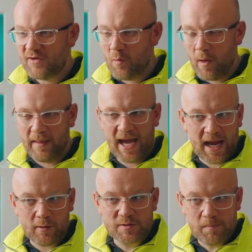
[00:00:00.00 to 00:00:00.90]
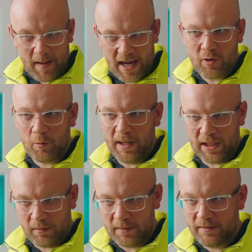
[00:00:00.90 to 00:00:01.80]
you want the house backup
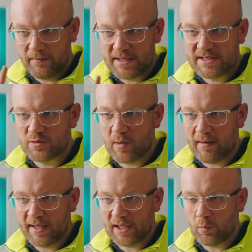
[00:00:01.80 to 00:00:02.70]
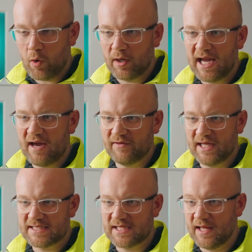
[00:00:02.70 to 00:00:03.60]
element, this is where I'd add one
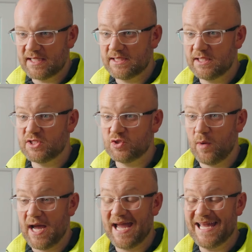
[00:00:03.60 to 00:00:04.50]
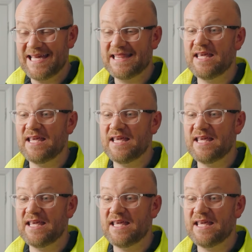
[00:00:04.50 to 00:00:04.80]
caveat to that. So this is where in